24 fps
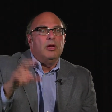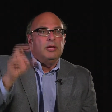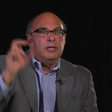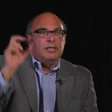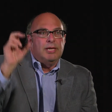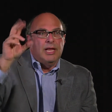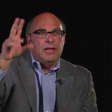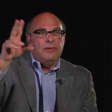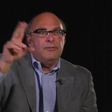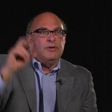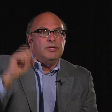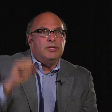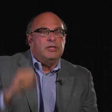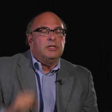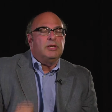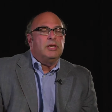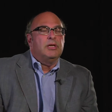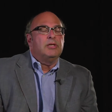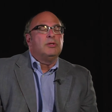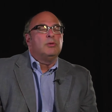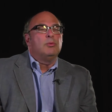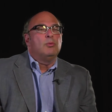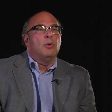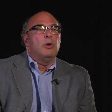Television
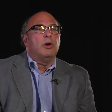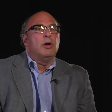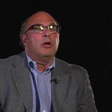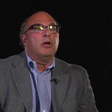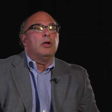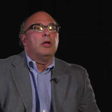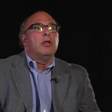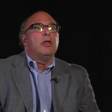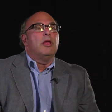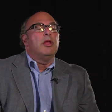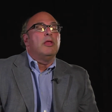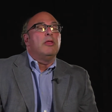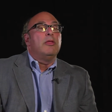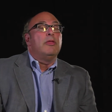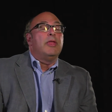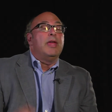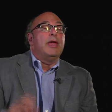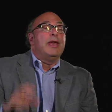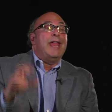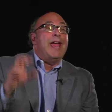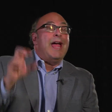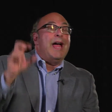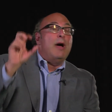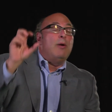doesn't work.
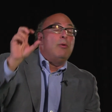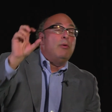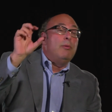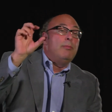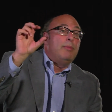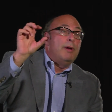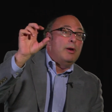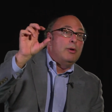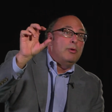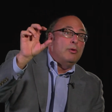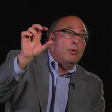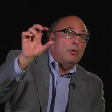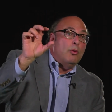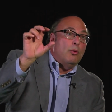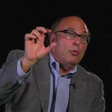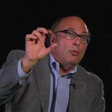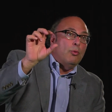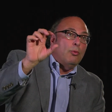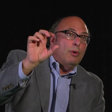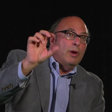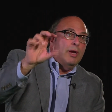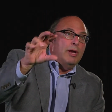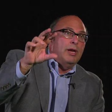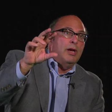Then how about
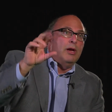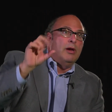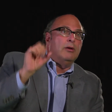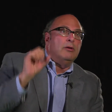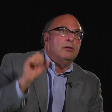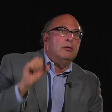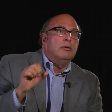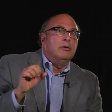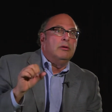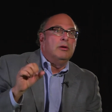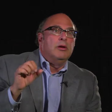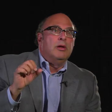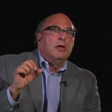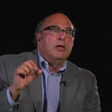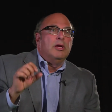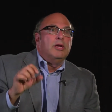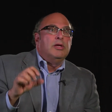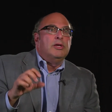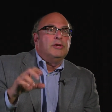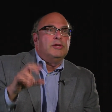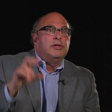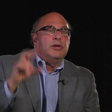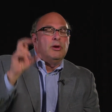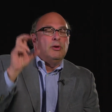radio?
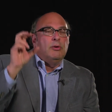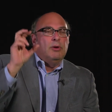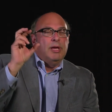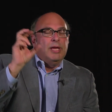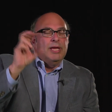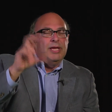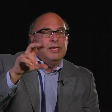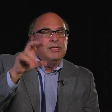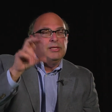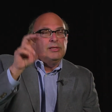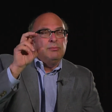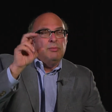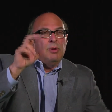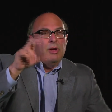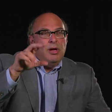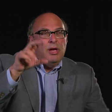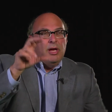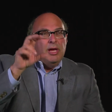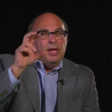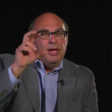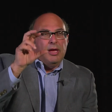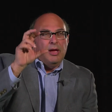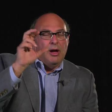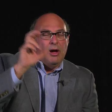So is
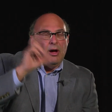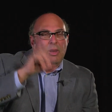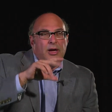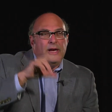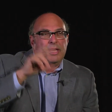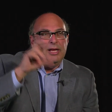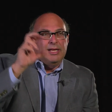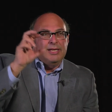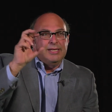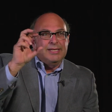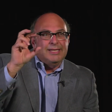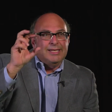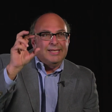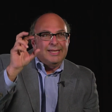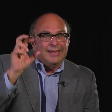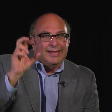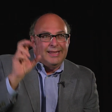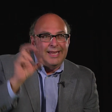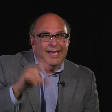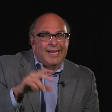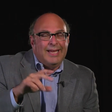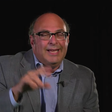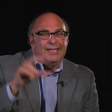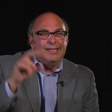my audience
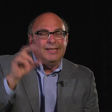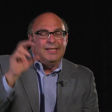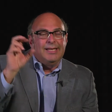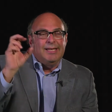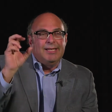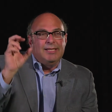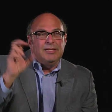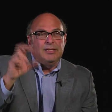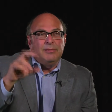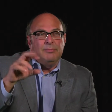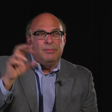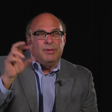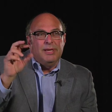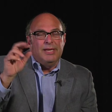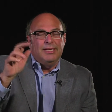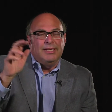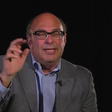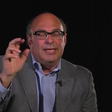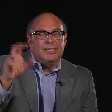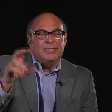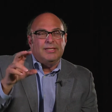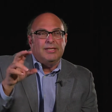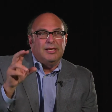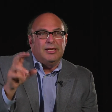likely to be
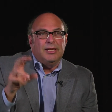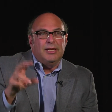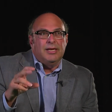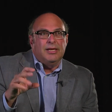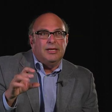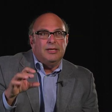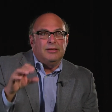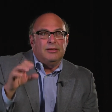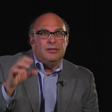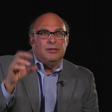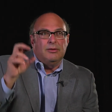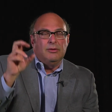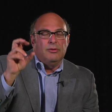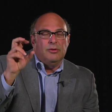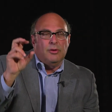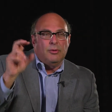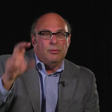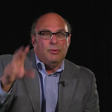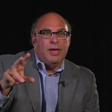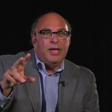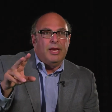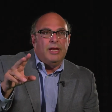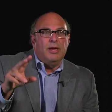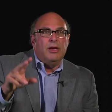listening to the
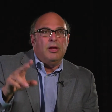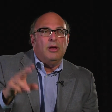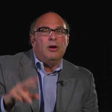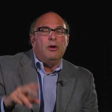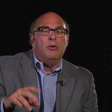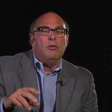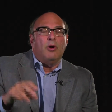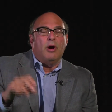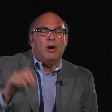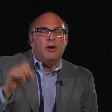radio?